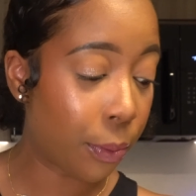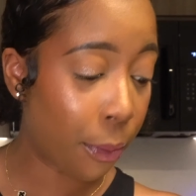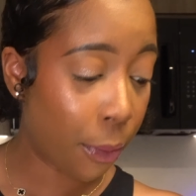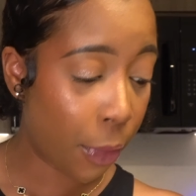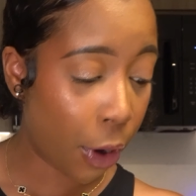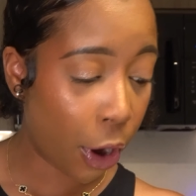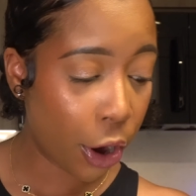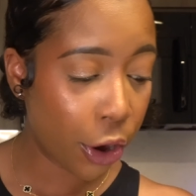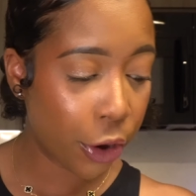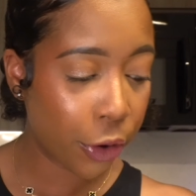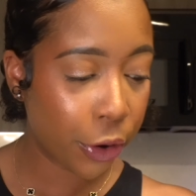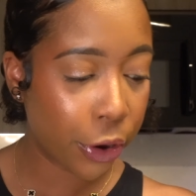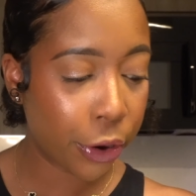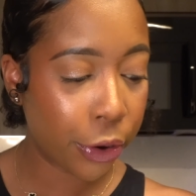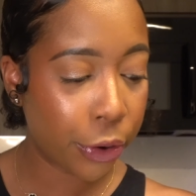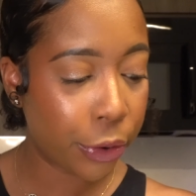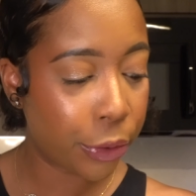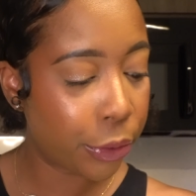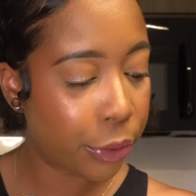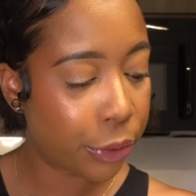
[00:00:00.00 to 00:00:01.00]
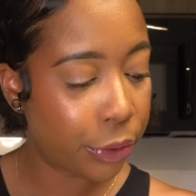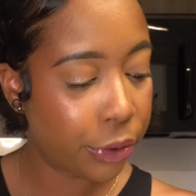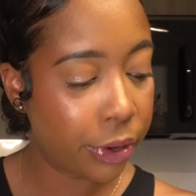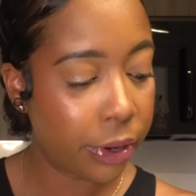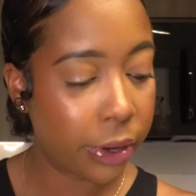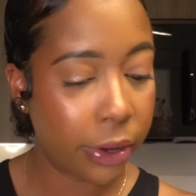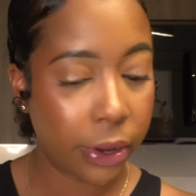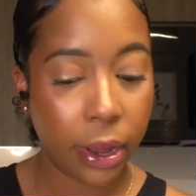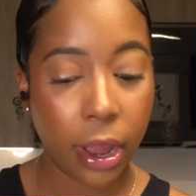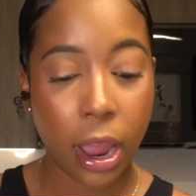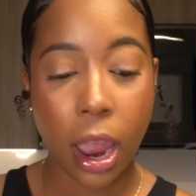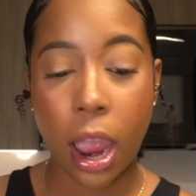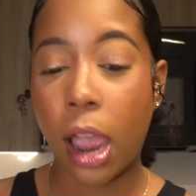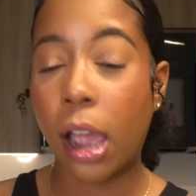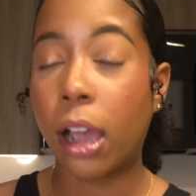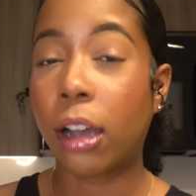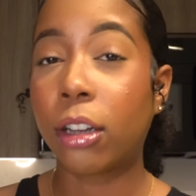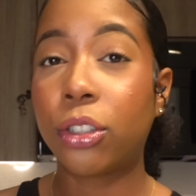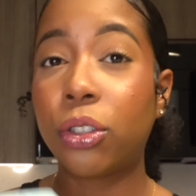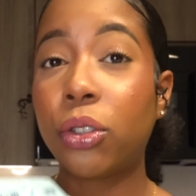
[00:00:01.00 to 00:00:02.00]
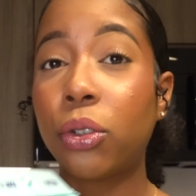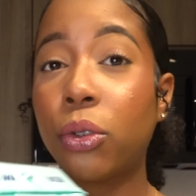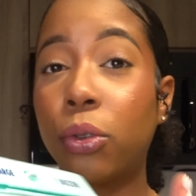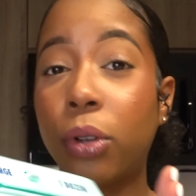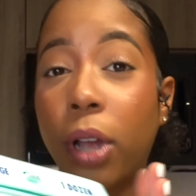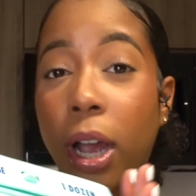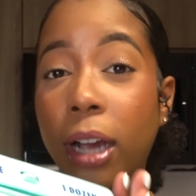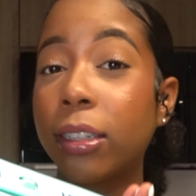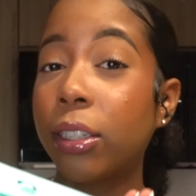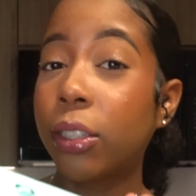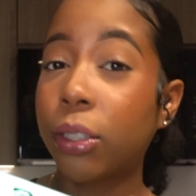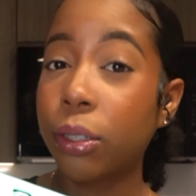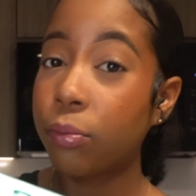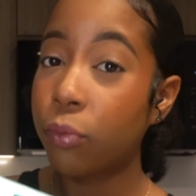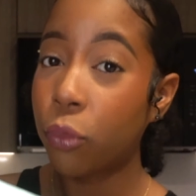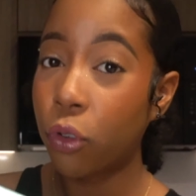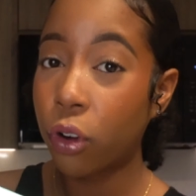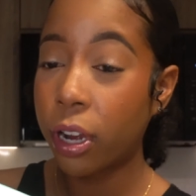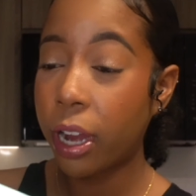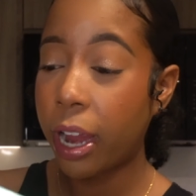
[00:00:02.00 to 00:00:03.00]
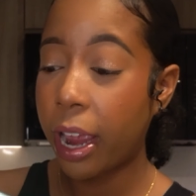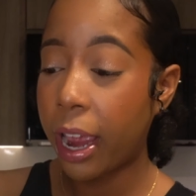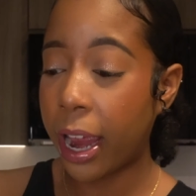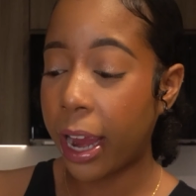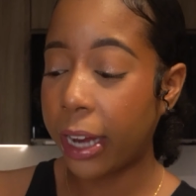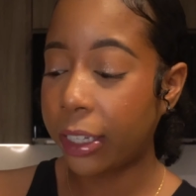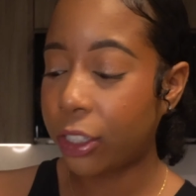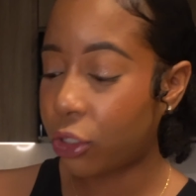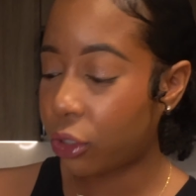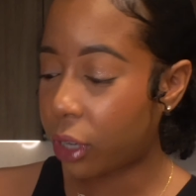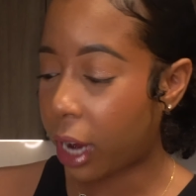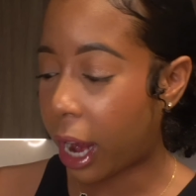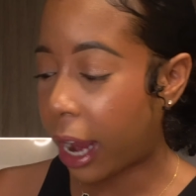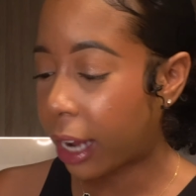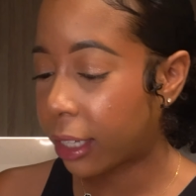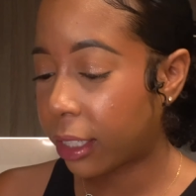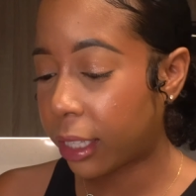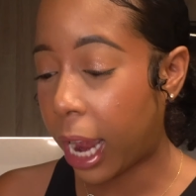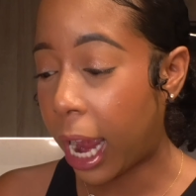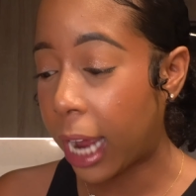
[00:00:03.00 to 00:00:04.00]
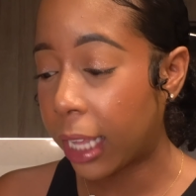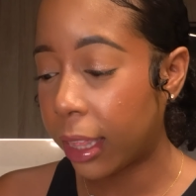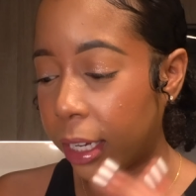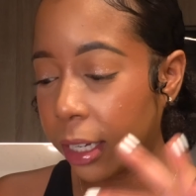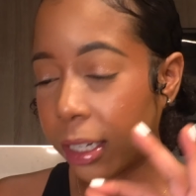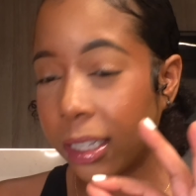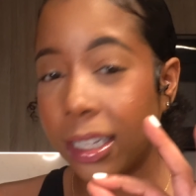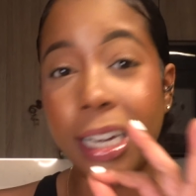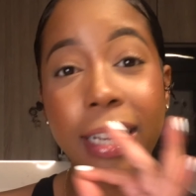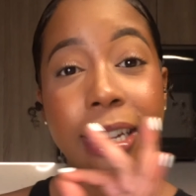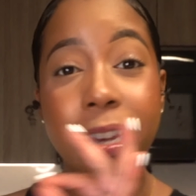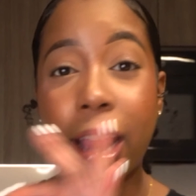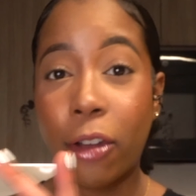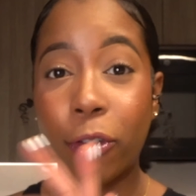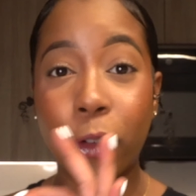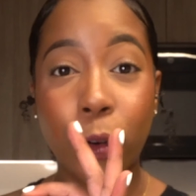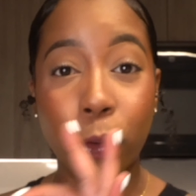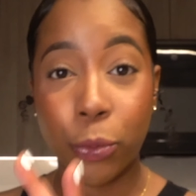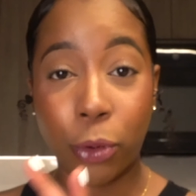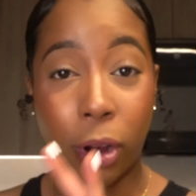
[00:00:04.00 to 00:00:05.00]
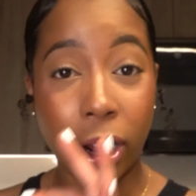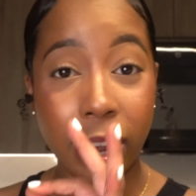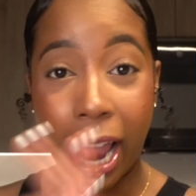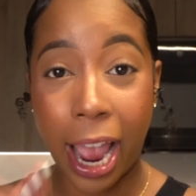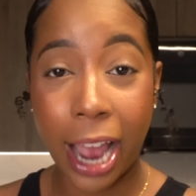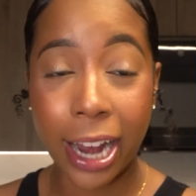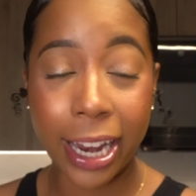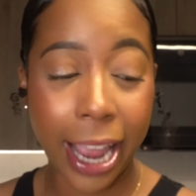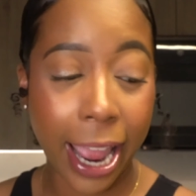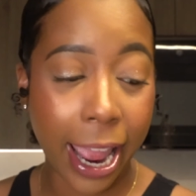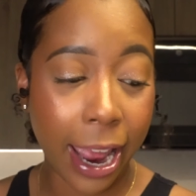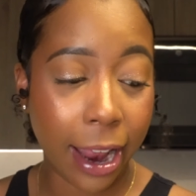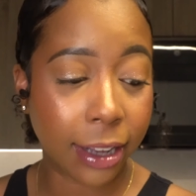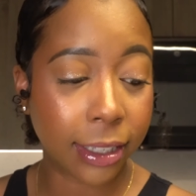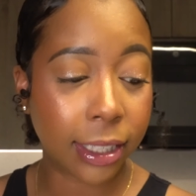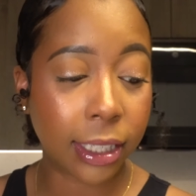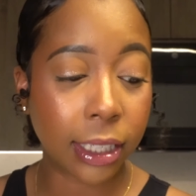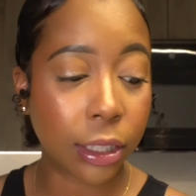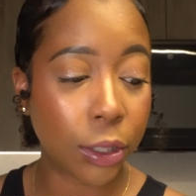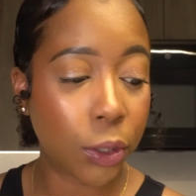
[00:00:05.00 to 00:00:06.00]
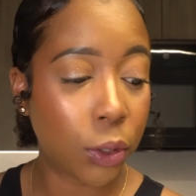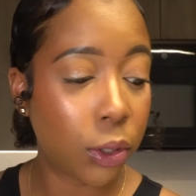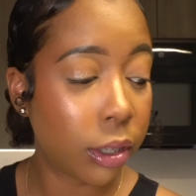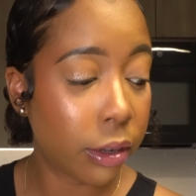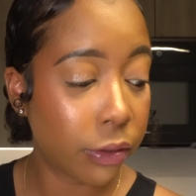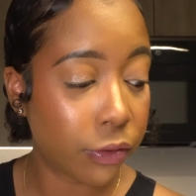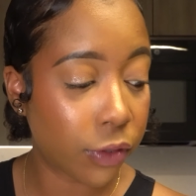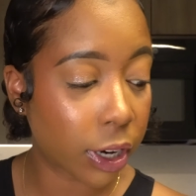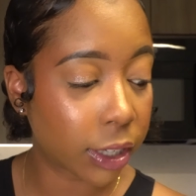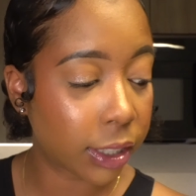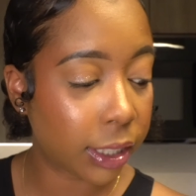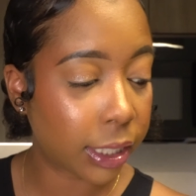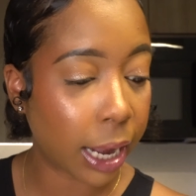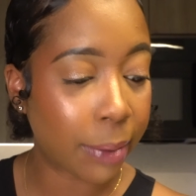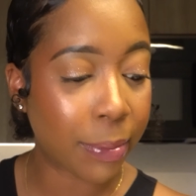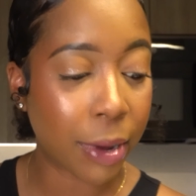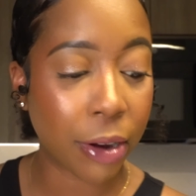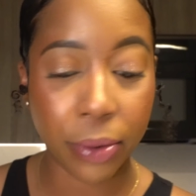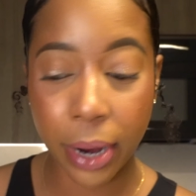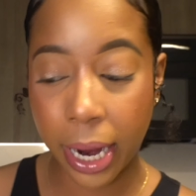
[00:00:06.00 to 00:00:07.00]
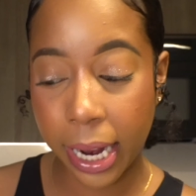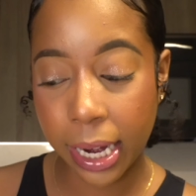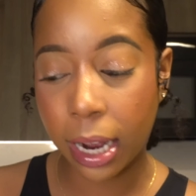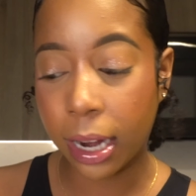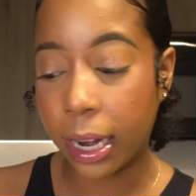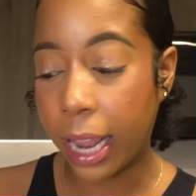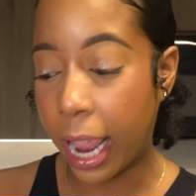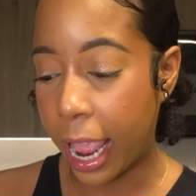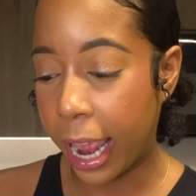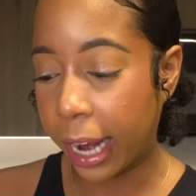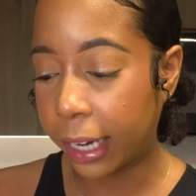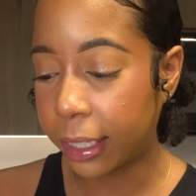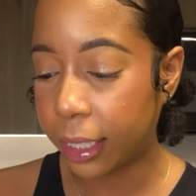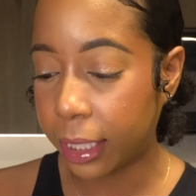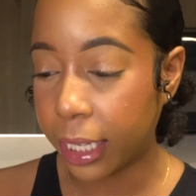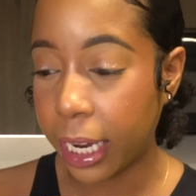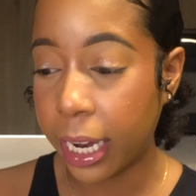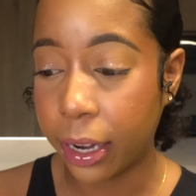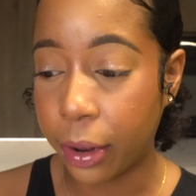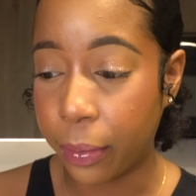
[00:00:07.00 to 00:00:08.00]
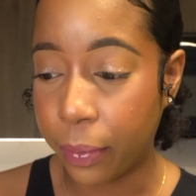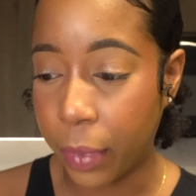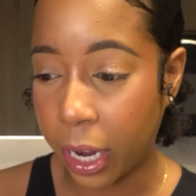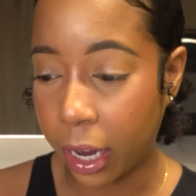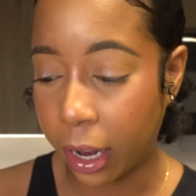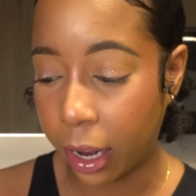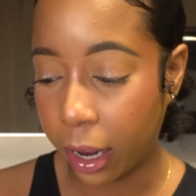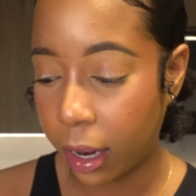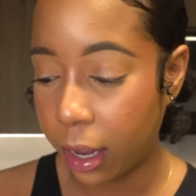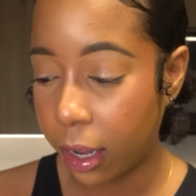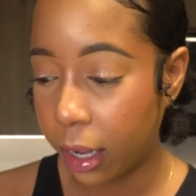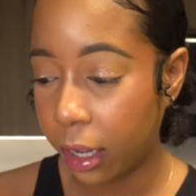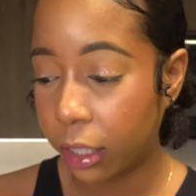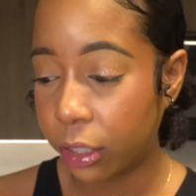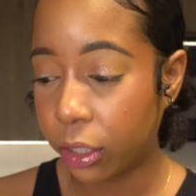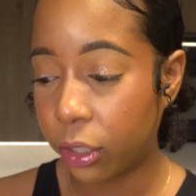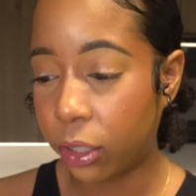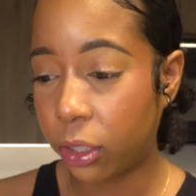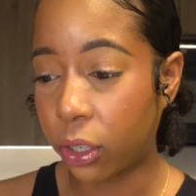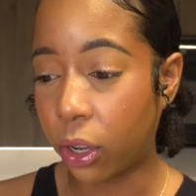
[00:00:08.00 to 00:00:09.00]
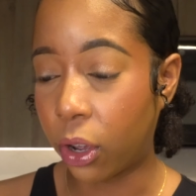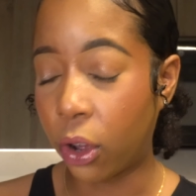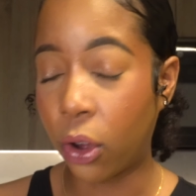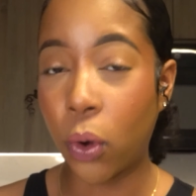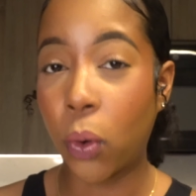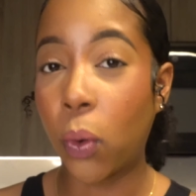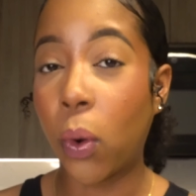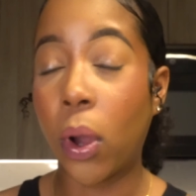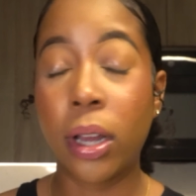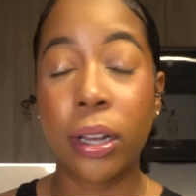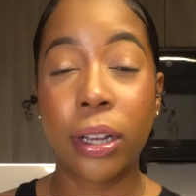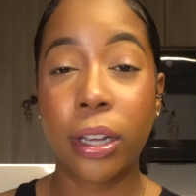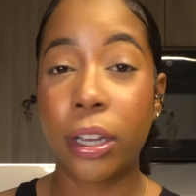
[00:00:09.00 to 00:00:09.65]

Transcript: tomorrow. Also got some more eggs, you guys. I literally never run out of eggs, and this is the first time I ran out of eggs in a minute. So